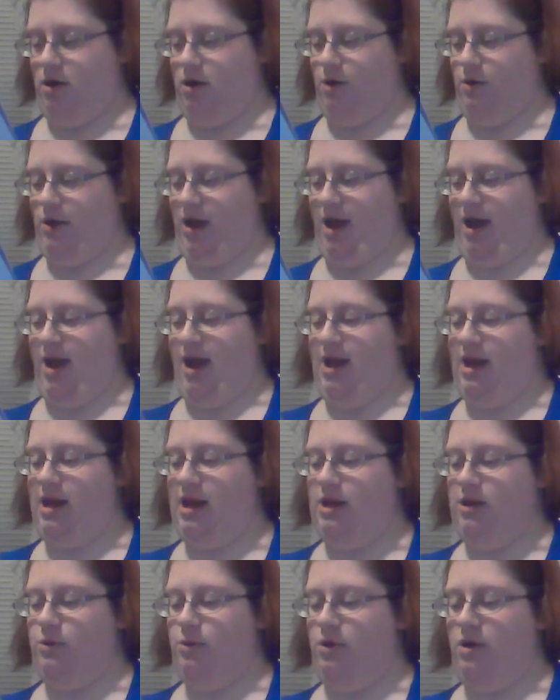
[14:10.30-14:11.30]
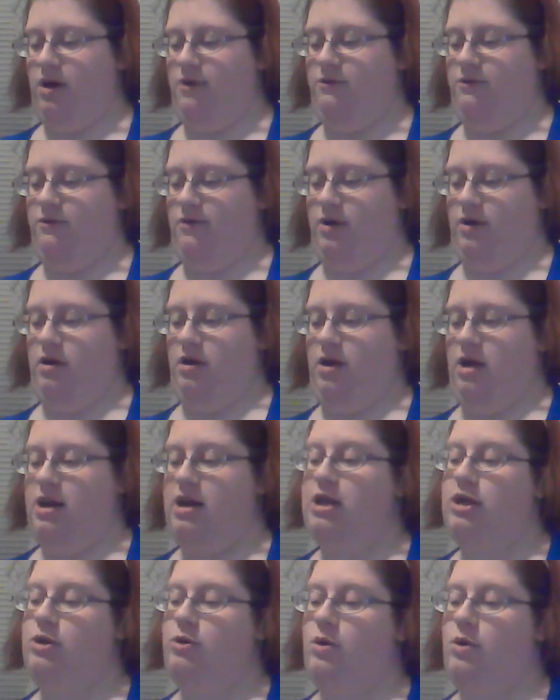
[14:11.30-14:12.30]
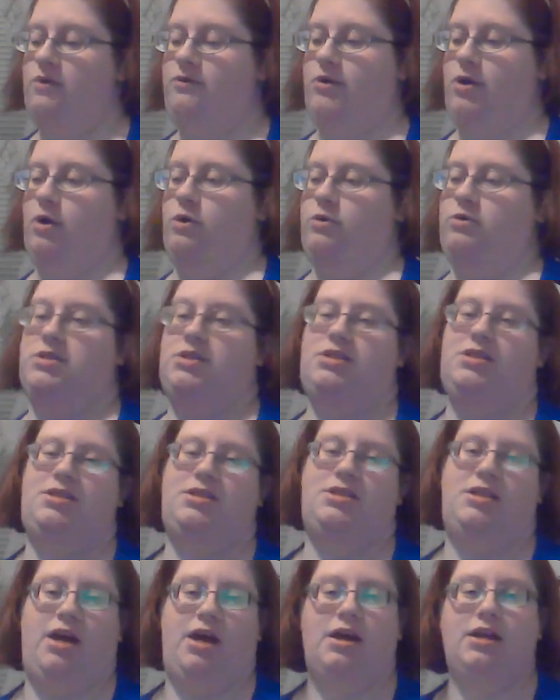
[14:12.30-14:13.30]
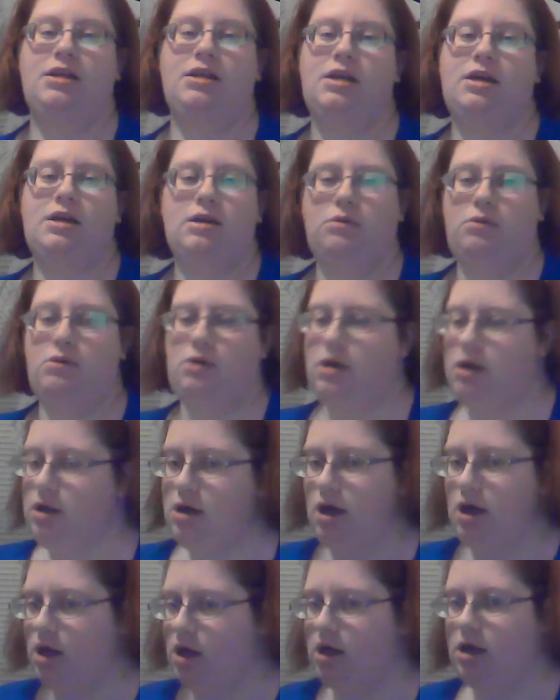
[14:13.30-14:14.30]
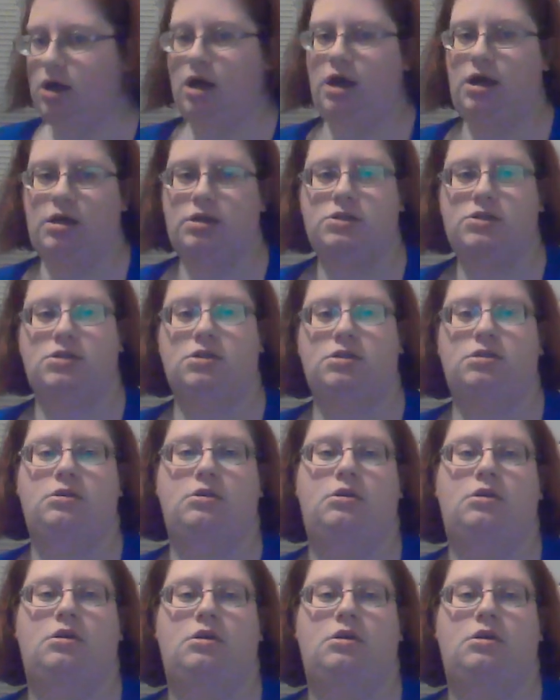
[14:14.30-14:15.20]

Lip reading: Okay, any UFOs? Technically, I guess.